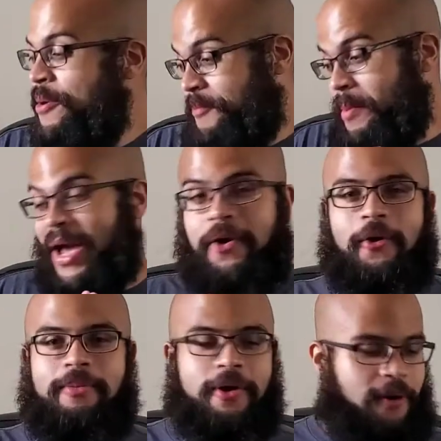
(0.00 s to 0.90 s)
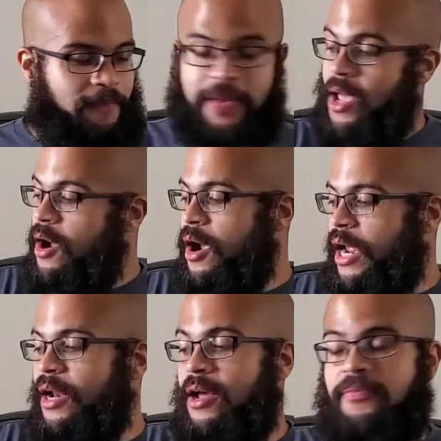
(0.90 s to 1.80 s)
My bad, homegirl. All
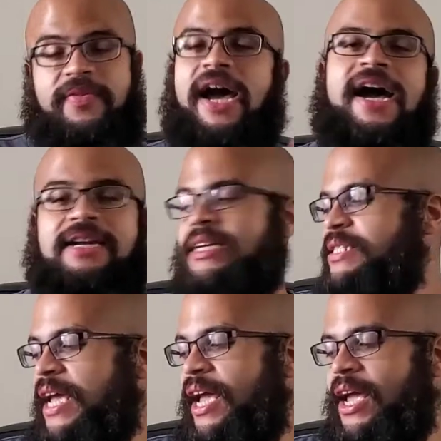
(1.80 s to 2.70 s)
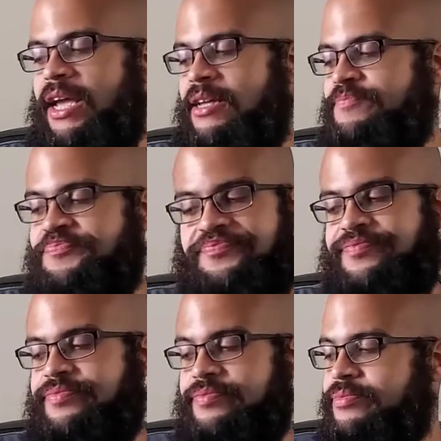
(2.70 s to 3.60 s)
right, that is a
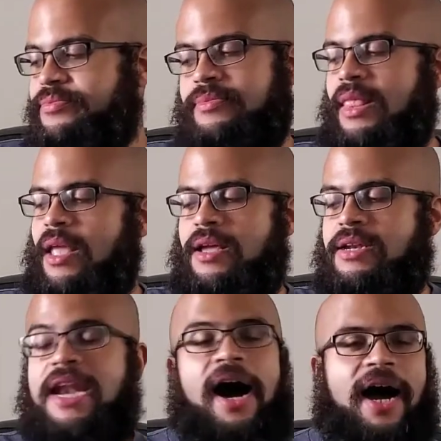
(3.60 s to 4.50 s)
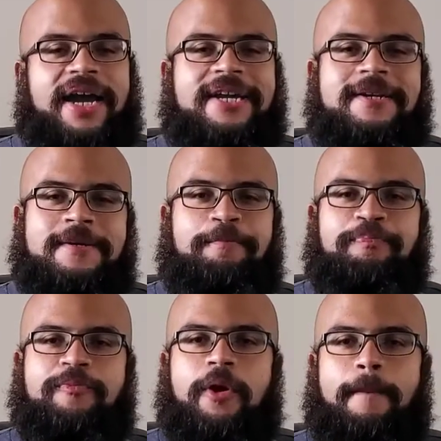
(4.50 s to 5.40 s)

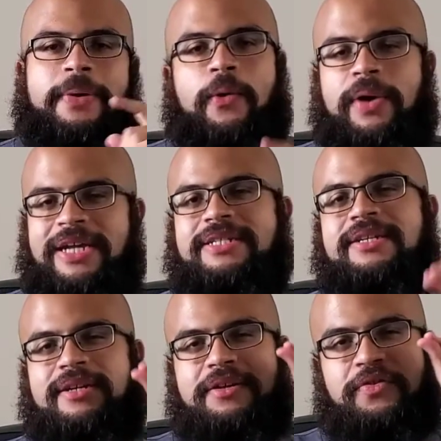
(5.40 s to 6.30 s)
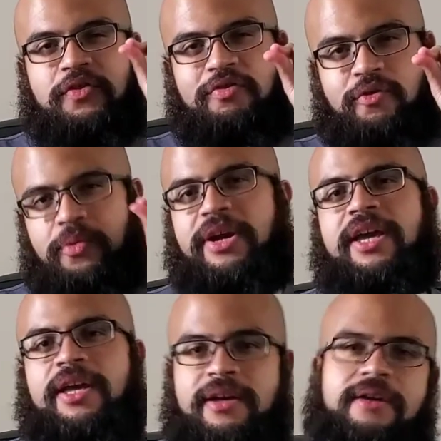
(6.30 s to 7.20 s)
9.3